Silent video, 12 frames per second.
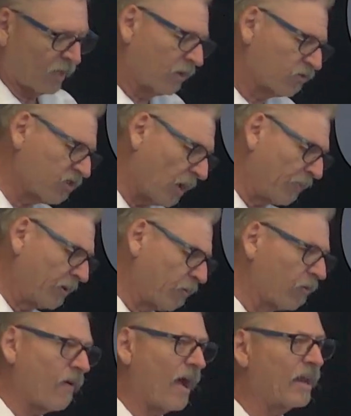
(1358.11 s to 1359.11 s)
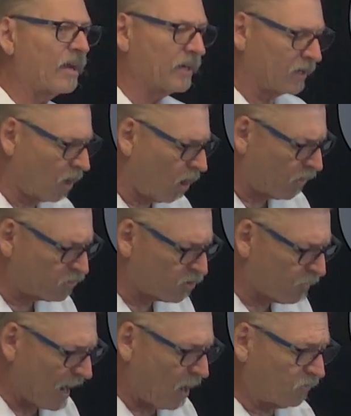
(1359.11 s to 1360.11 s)
Something provided in large
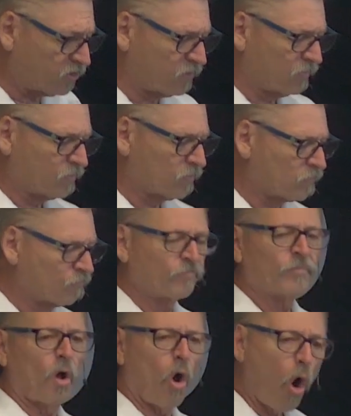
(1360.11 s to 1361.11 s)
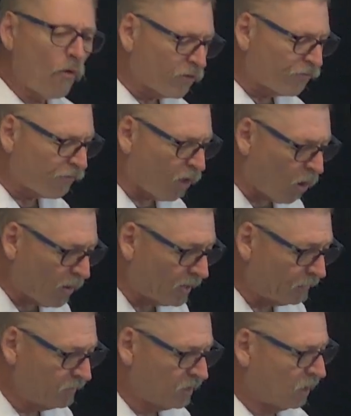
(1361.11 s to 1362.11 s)
amounts,
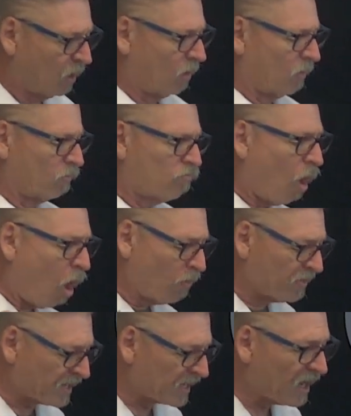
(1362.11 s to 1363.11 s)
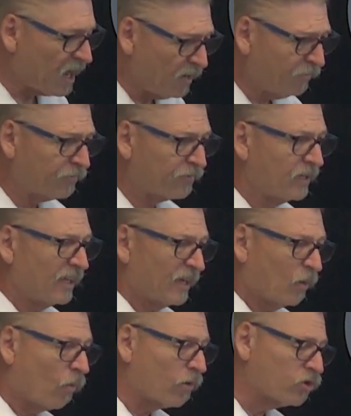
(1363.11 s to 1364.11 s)
overflowing, more than enough,
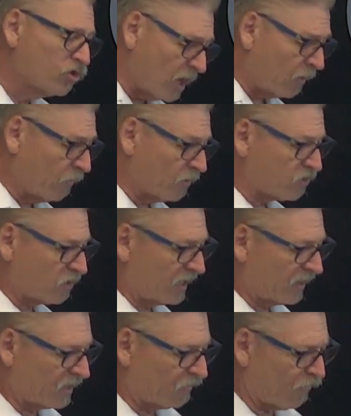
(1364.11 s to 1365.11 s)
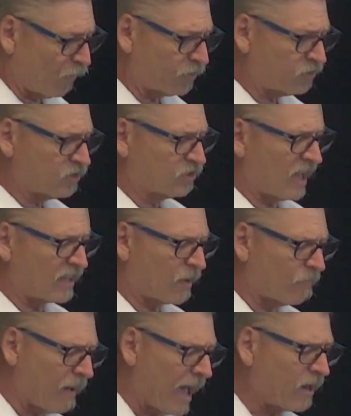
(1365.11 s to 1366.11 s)
where generously then focuses on the
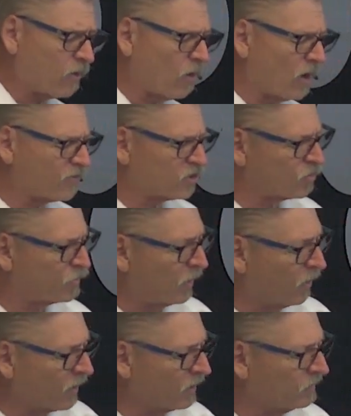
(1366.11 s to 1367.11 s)
manner of spirit